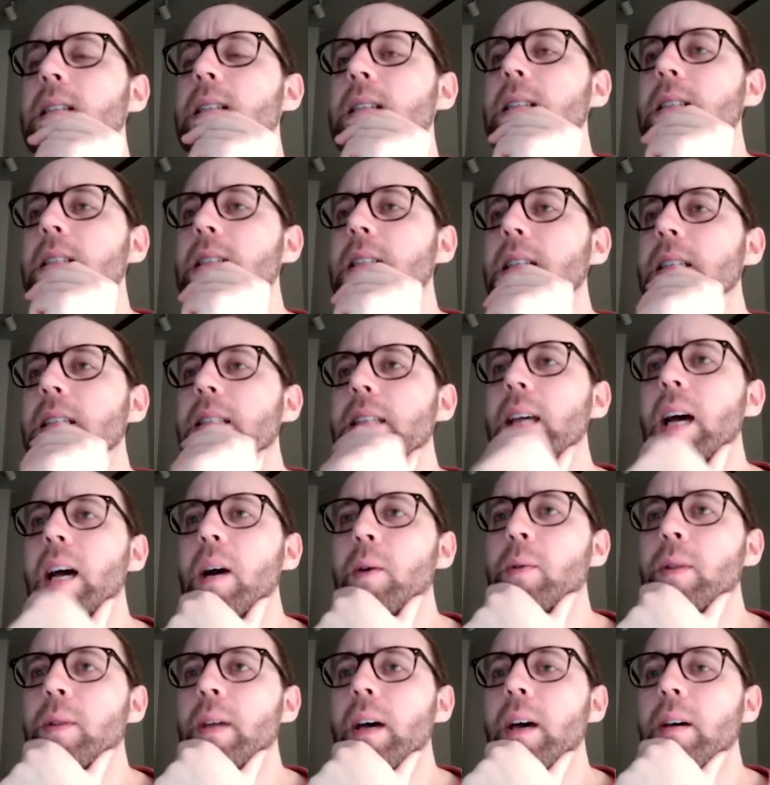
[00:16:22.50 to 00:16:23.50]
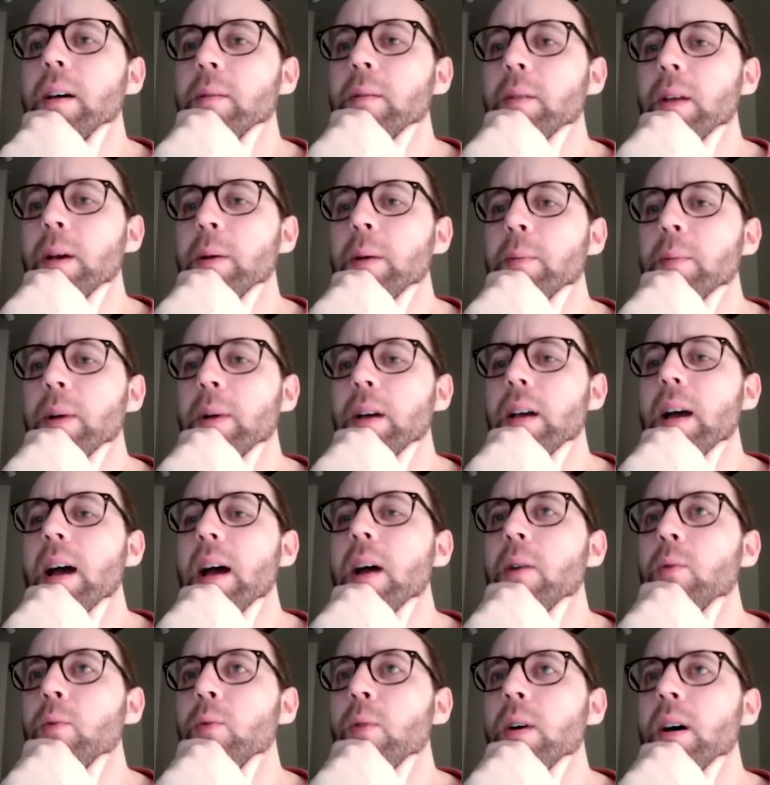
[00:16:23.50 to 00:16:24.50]
Because, yeah, I
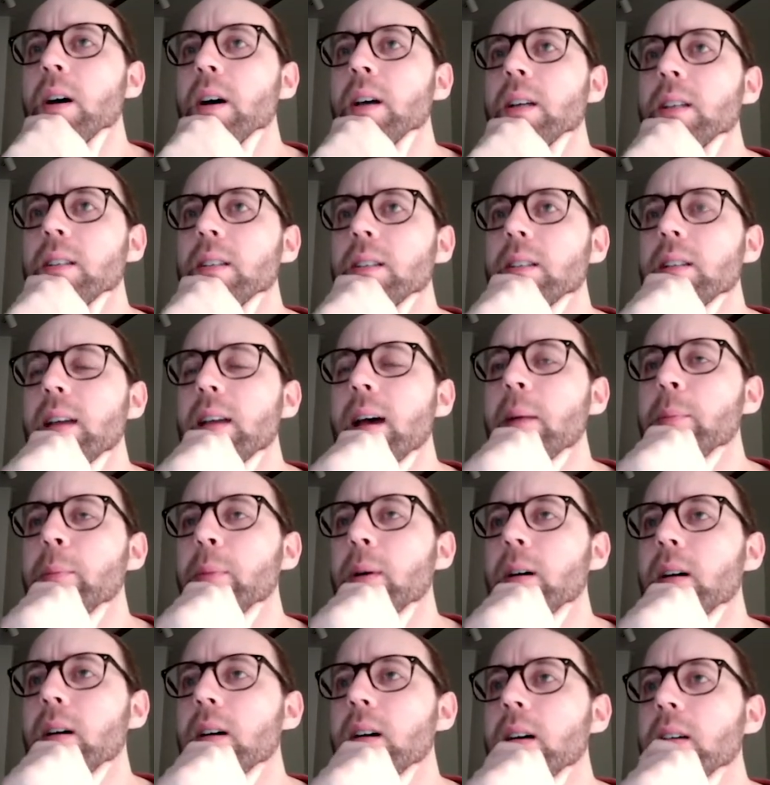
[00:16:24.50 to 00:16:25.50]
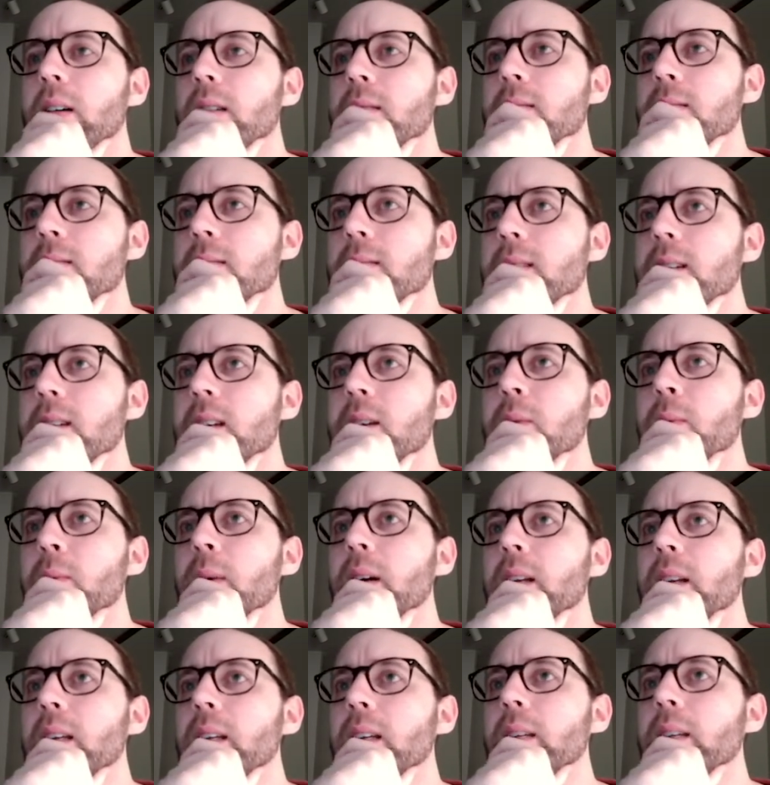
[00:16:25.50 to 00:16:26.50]
want that pawn, and I want
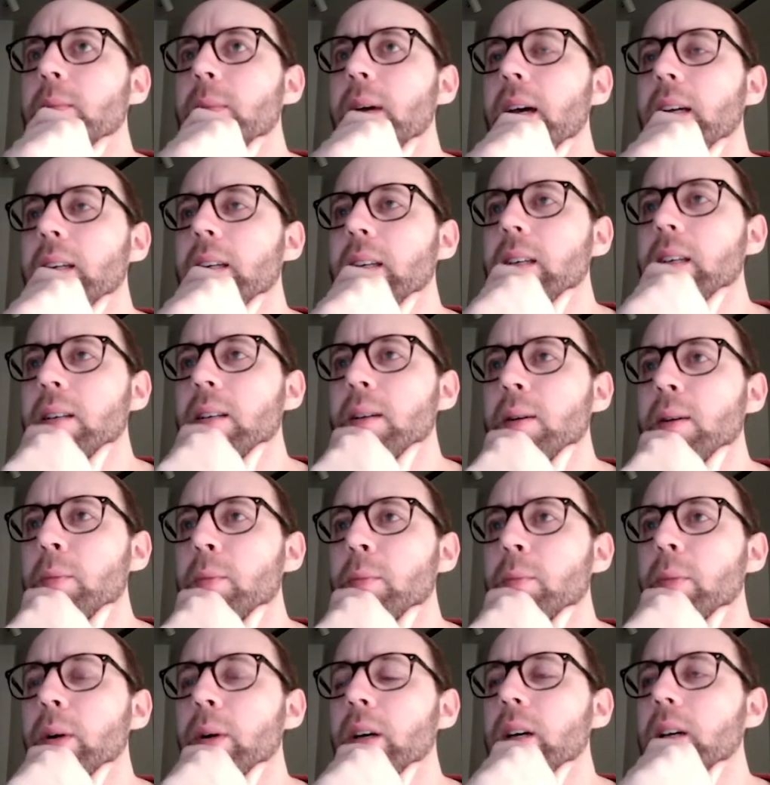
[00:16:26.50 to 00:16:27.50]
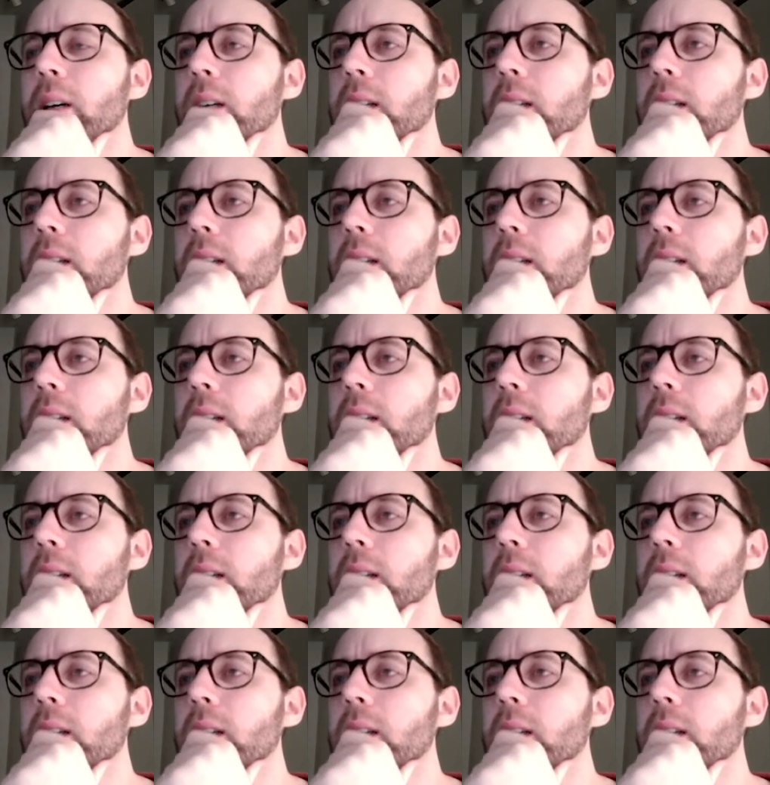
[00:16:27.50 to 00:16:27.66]
to get it back here, but